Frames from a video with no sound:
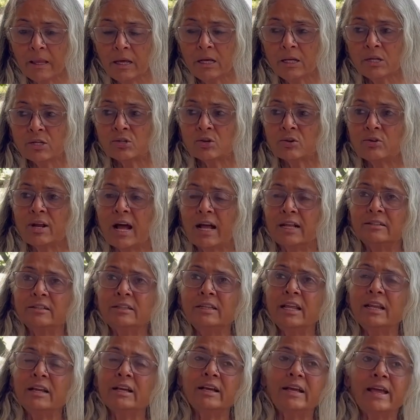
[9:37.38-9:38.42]
So rather
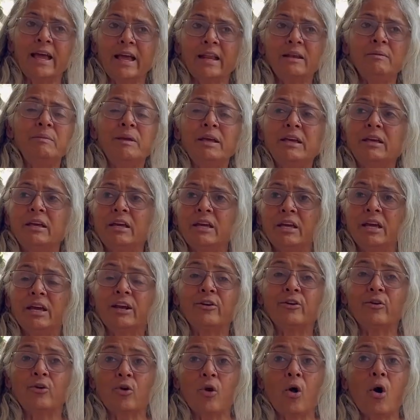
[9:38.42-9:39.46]
than again making it
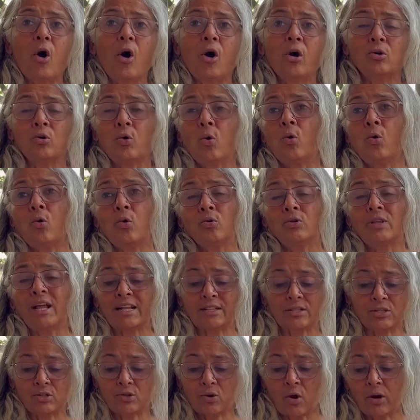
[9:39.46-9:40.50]
wrong, oh,
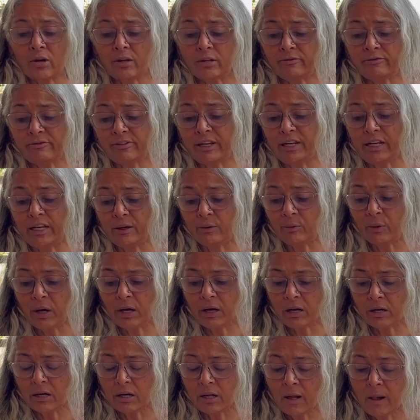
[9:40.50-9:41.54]
that's not a feeling
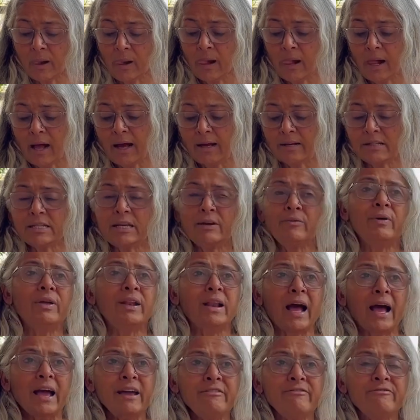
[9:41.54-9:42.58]
word, I say when
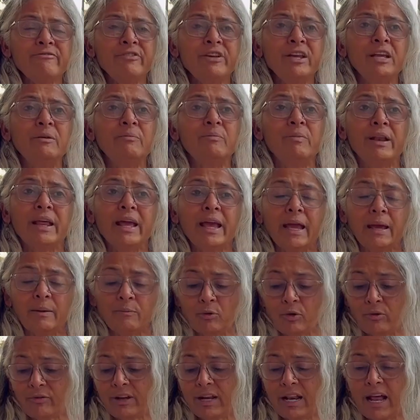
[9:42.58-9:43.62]
I feel blamed
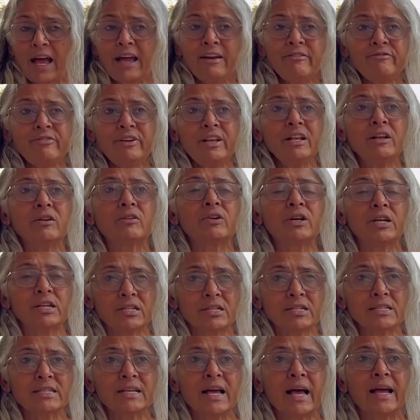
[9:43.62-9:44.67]
or when I feel
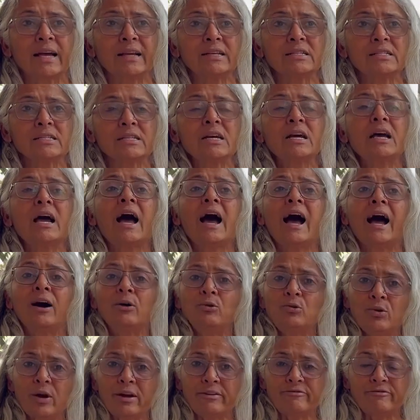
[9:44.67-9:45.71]
criticized, how
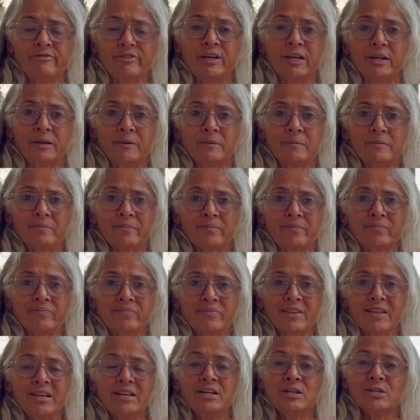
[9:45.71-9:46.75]
do I feel?
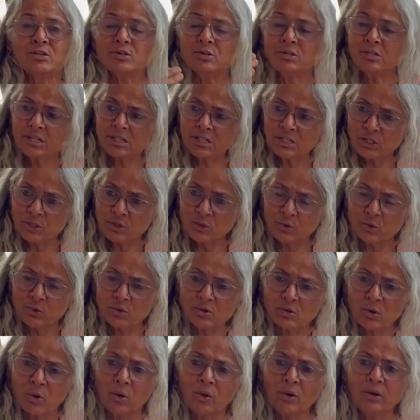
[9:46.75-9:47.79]
So just use
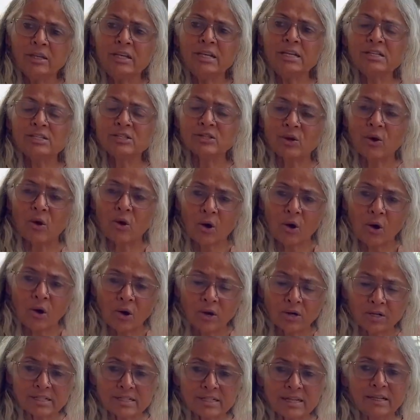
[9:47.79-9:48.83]
all these
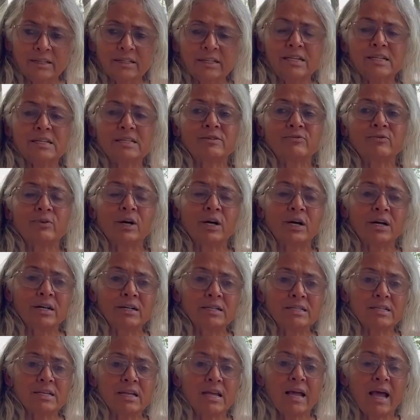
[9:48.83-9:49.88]
thoughts and these
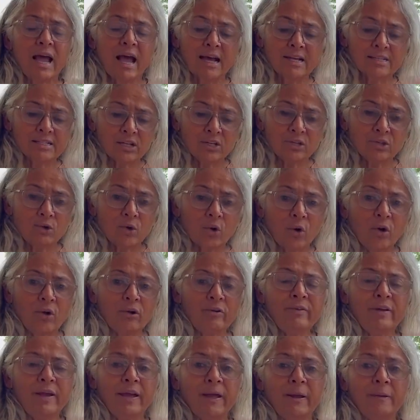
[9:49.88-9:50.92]
words as a
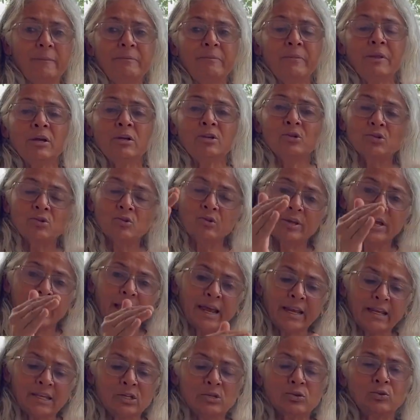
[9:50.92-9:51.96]
doorway to
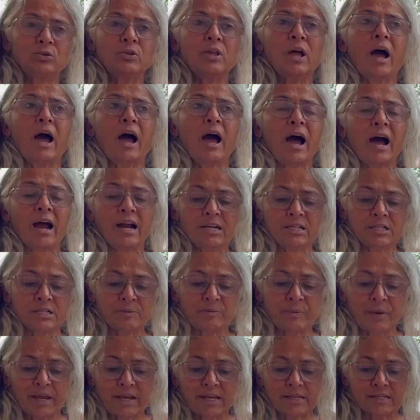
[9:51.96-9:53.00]
get to the heart
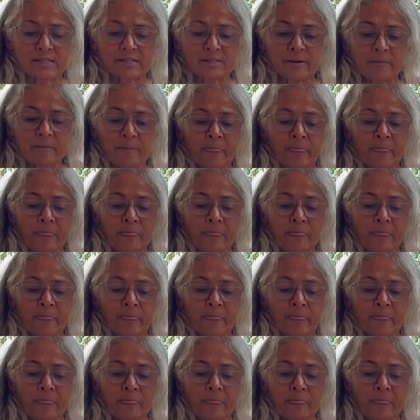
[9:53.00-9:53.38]
space